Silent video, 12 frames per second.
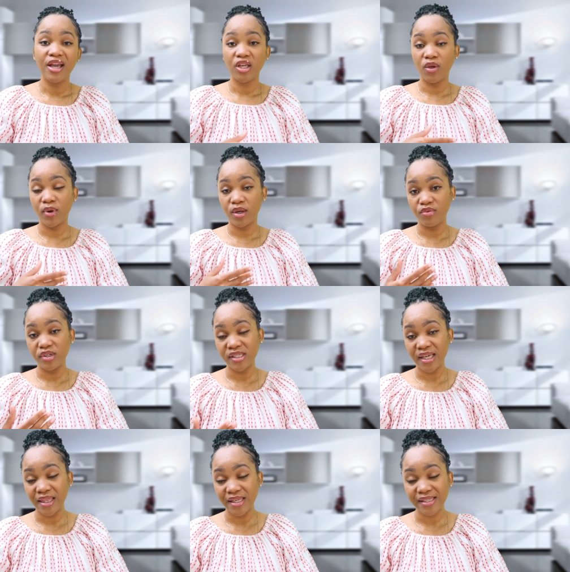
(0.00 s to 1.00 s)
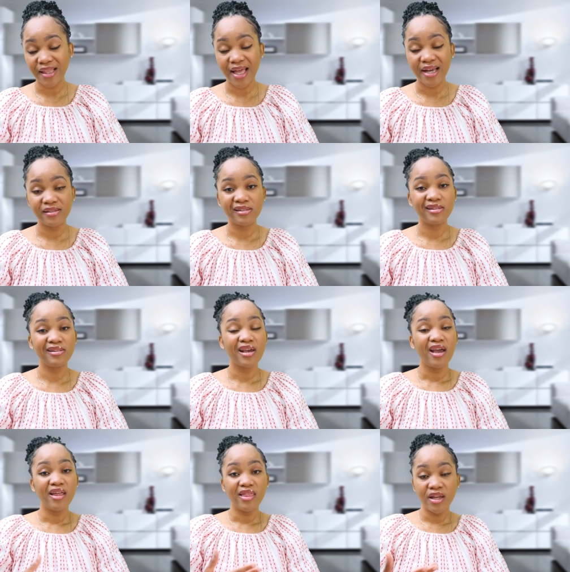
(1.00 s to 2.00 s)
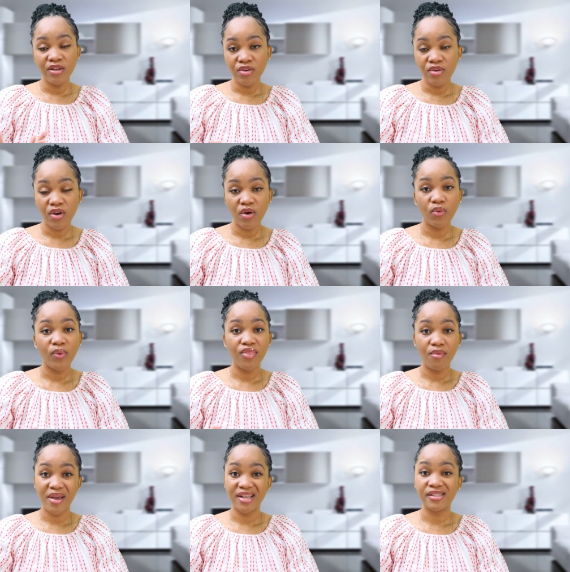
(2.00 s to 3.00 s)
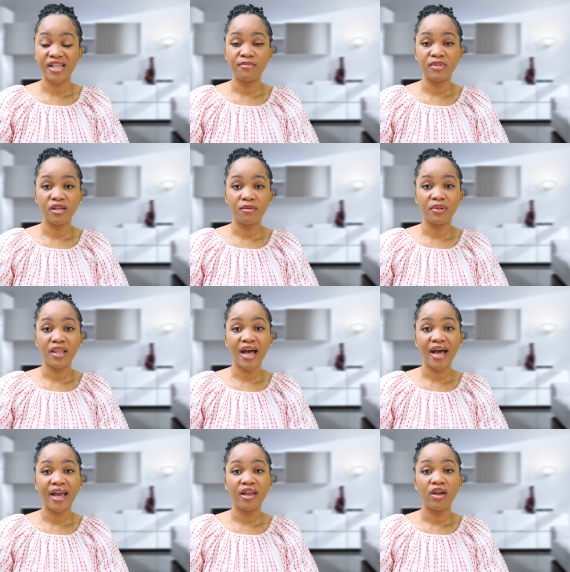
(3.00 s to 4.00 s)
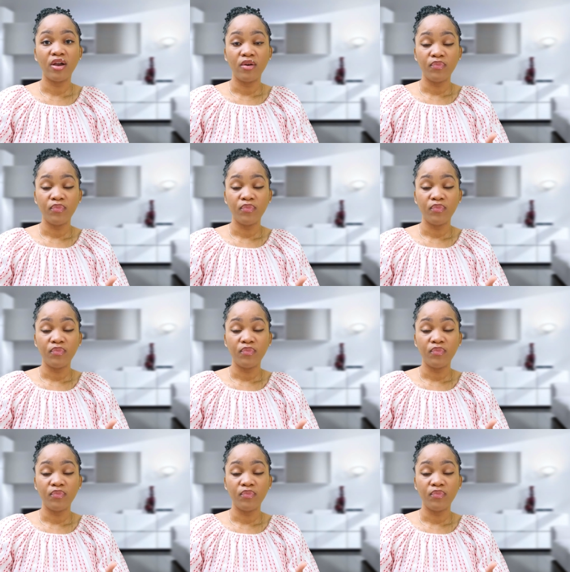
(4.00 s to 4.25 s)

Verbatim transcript: you want to retake these classes, then you know when the best time to apply